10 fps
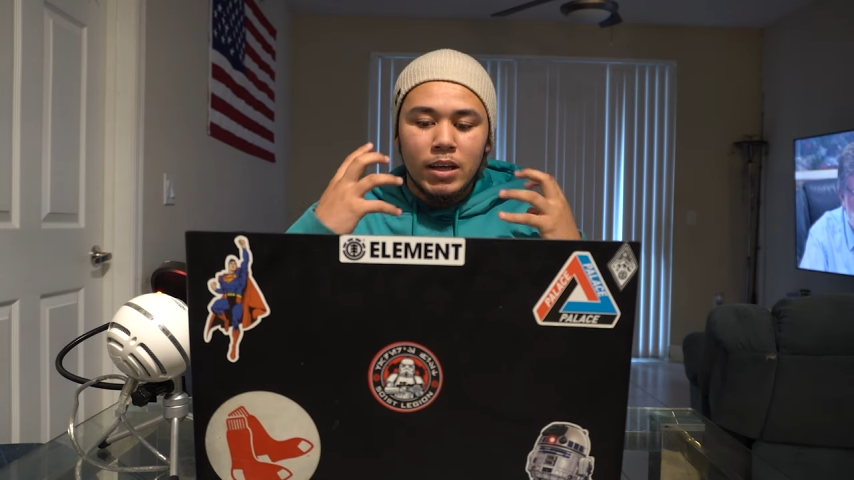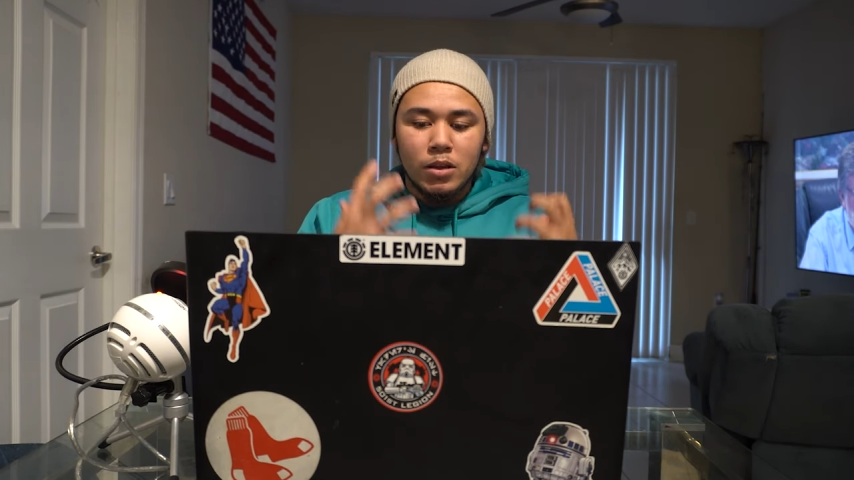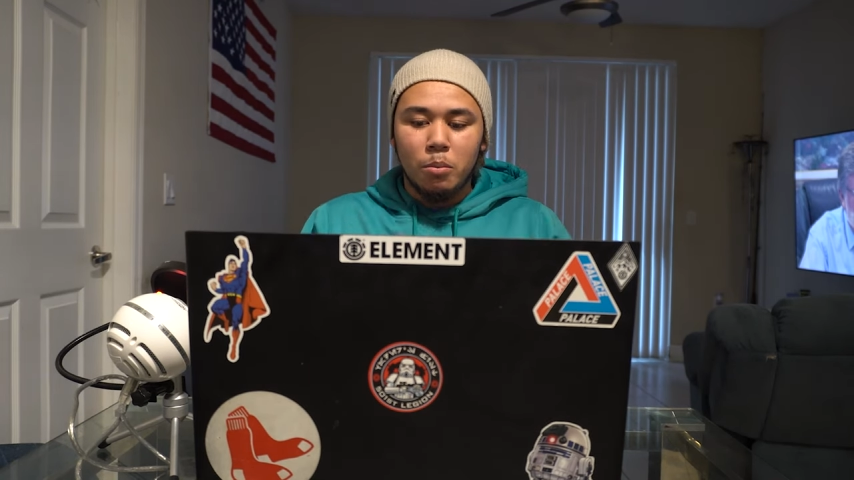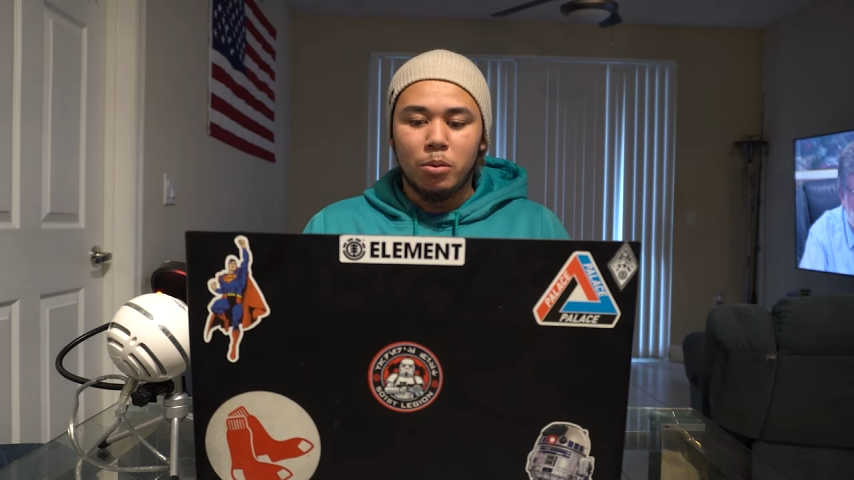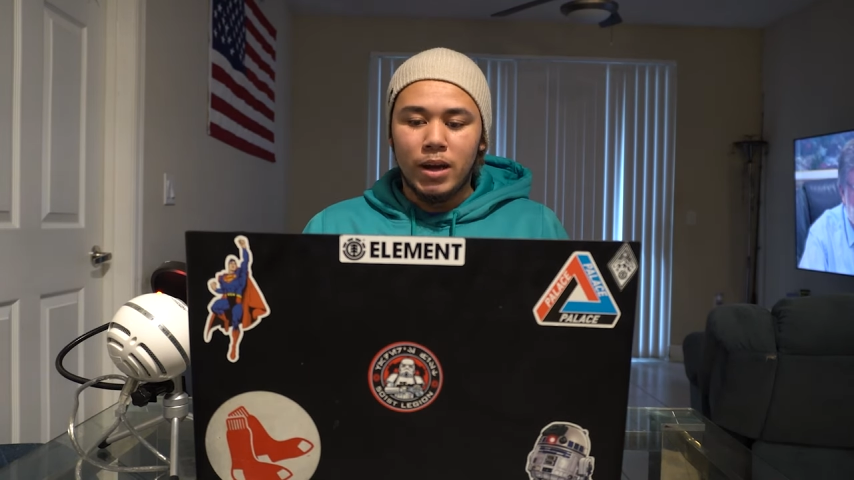
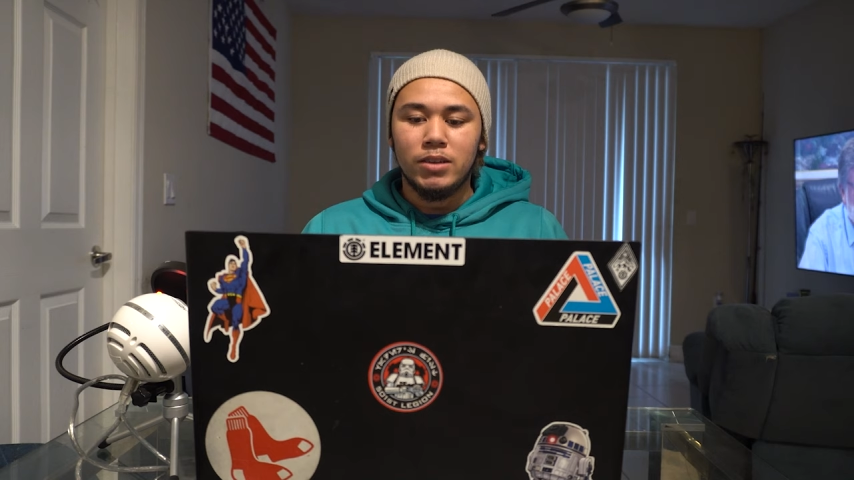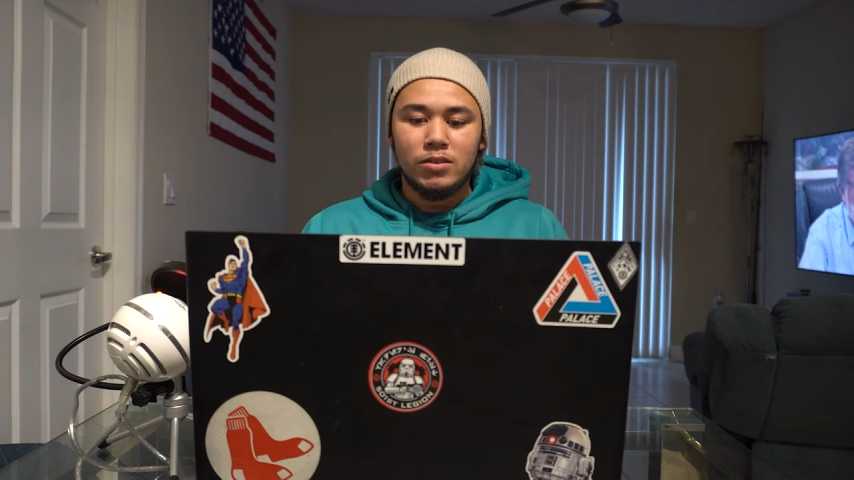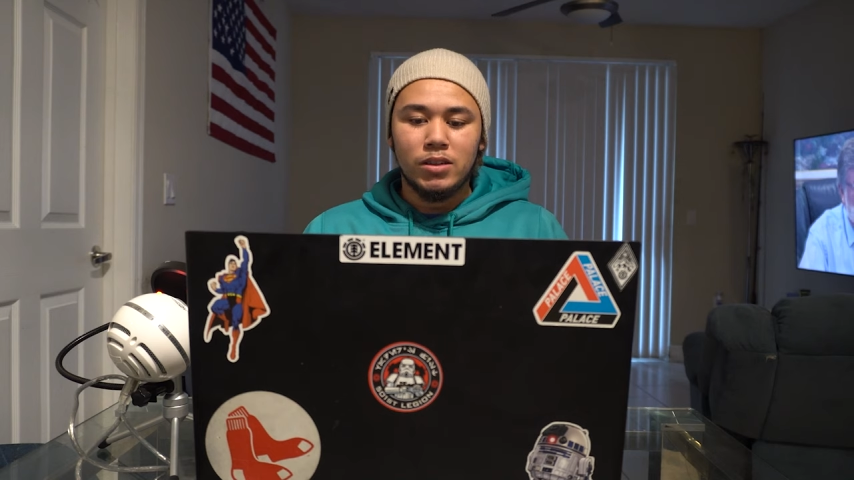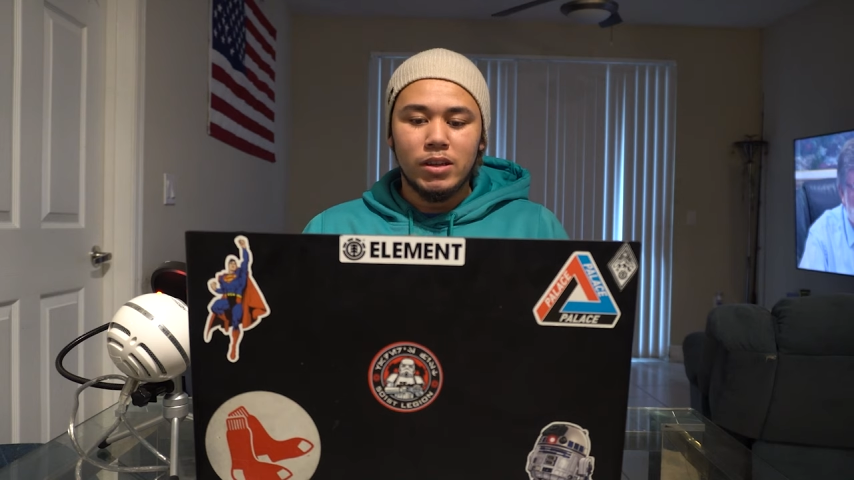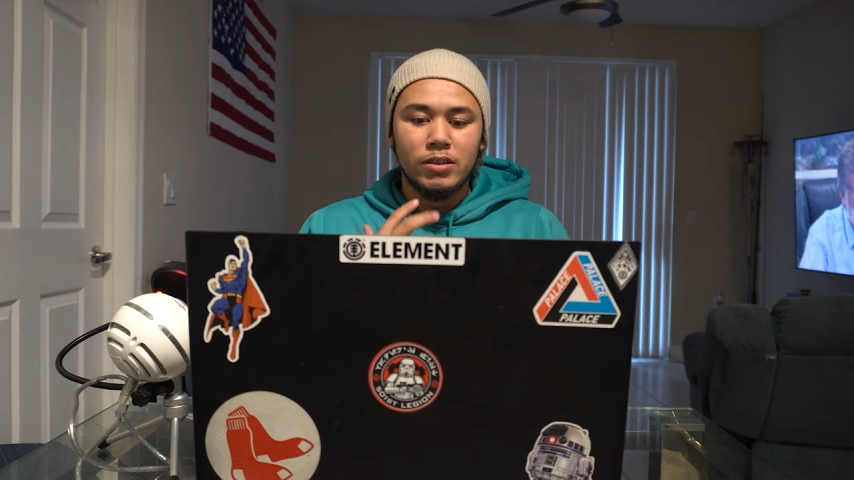the
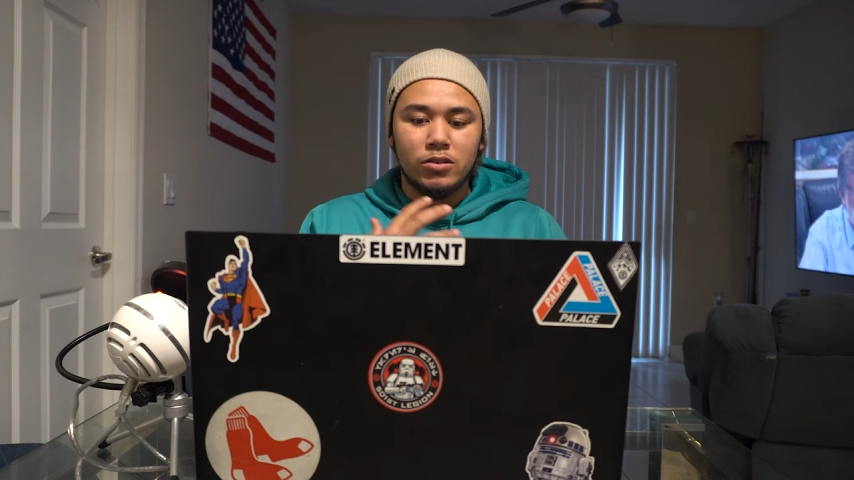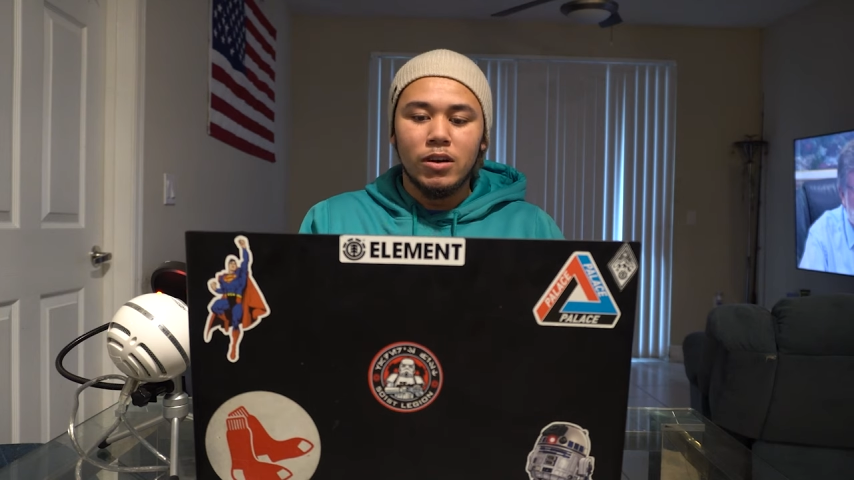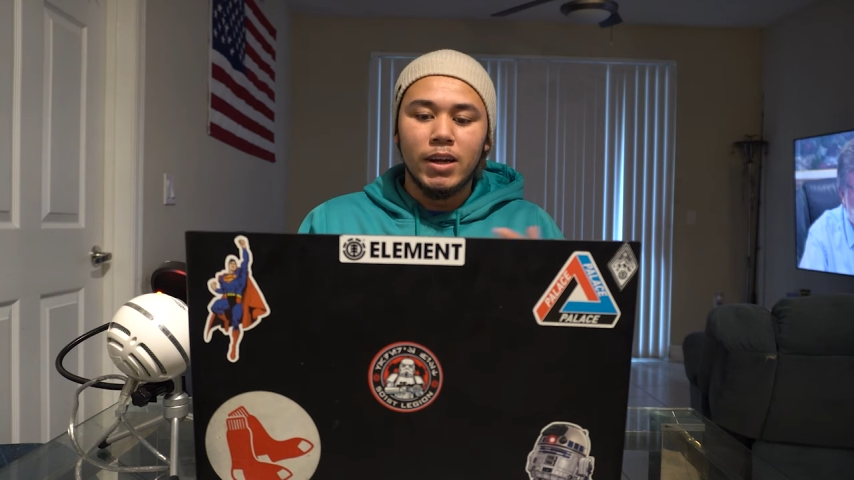prices or